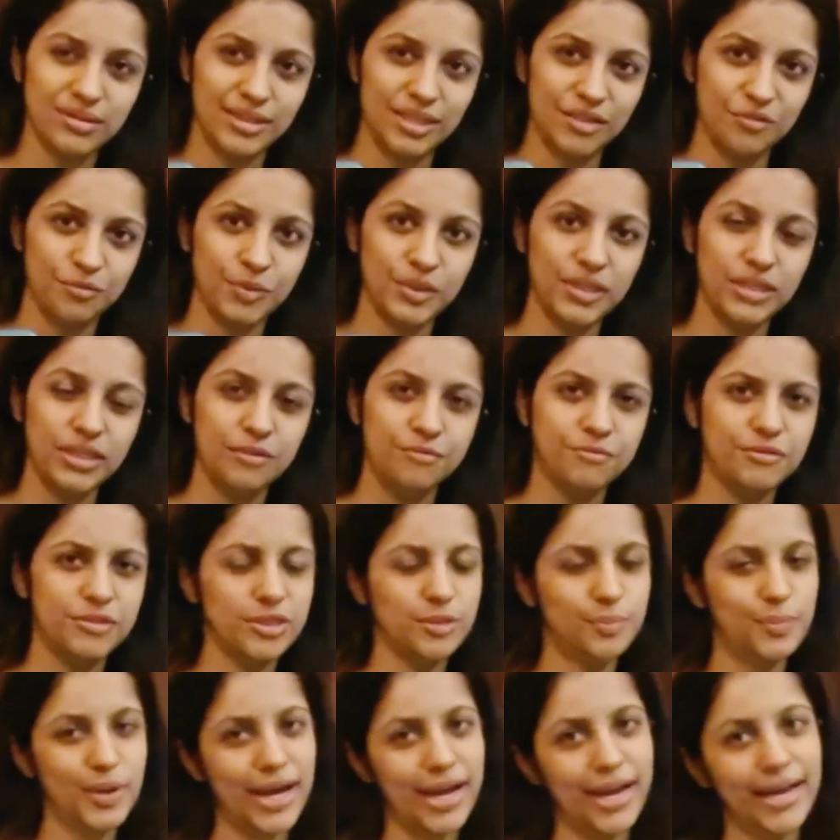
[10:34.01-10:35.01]
They have been
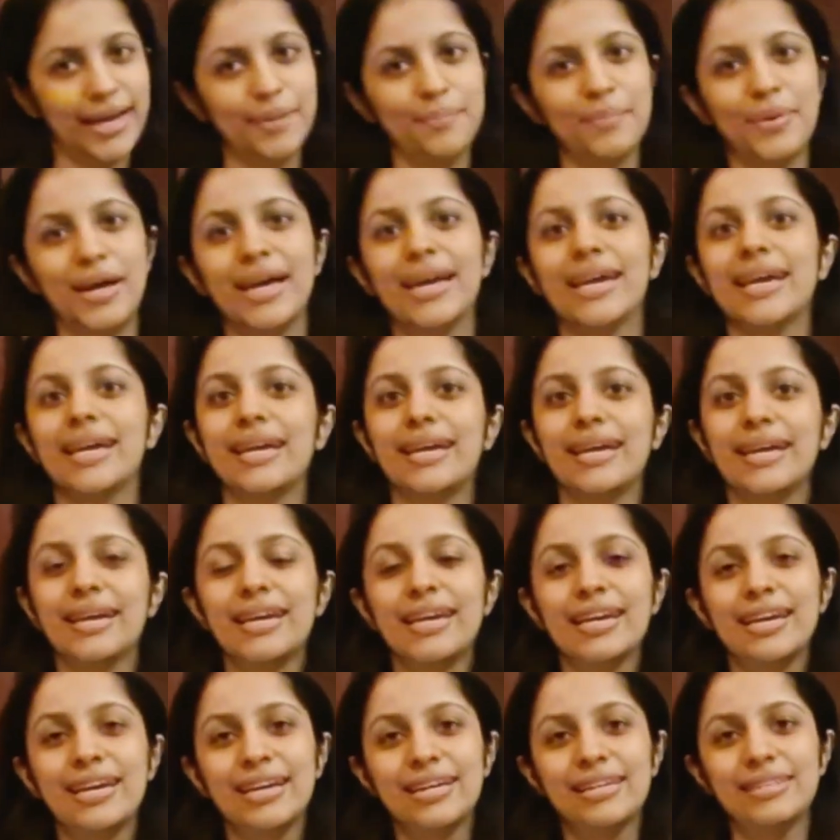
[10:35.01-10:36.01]
gifted by my
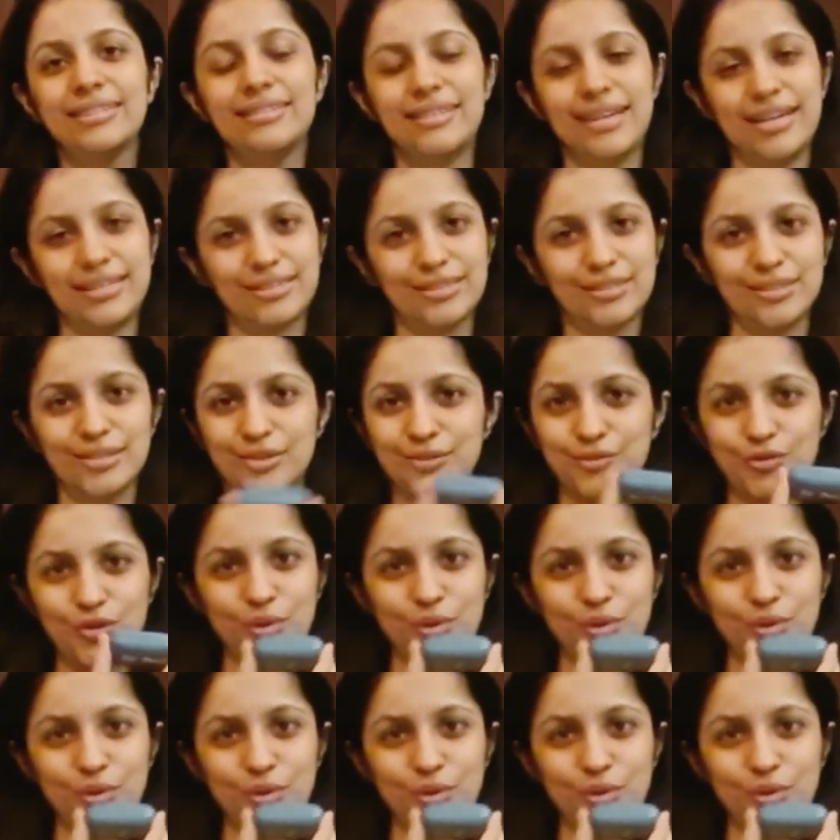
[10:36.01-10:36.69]
directors